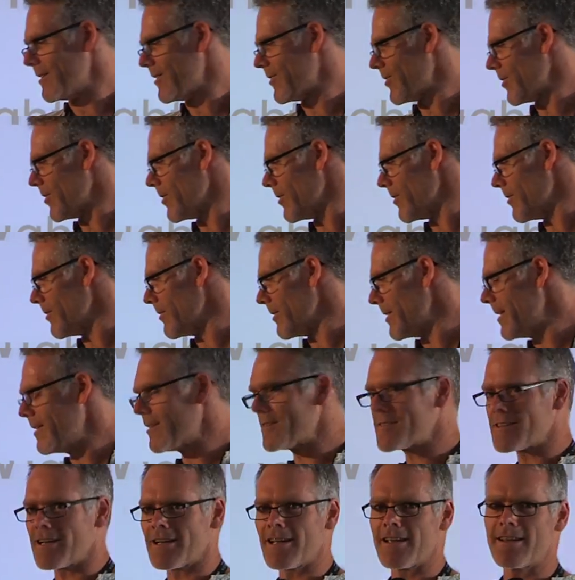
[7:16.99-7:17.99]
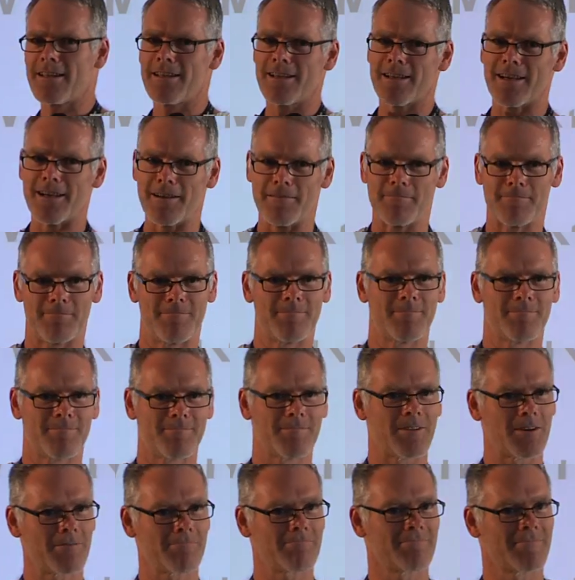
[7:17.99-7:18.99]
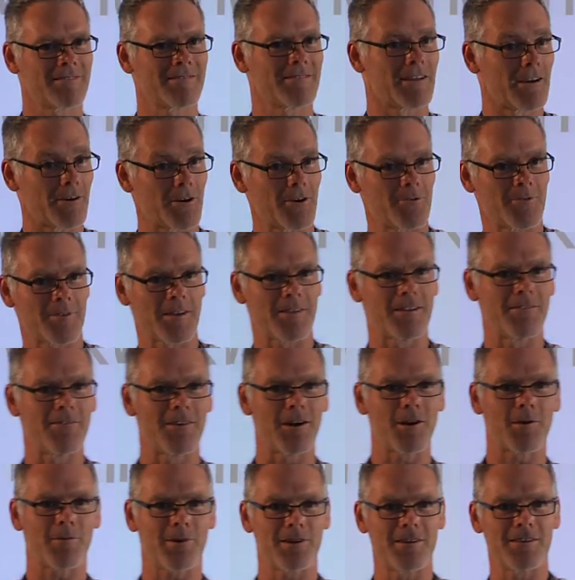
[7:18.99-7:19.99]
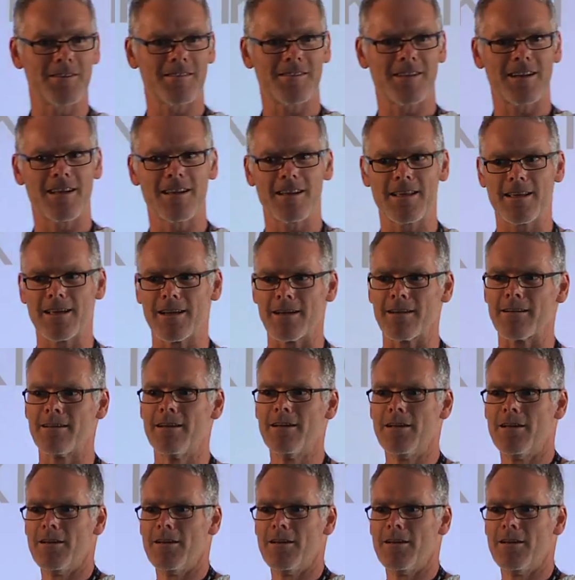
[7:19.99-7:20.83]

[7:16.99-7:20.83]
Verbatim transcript: So here's an idea. No? Here comes a developer. Here's an idea.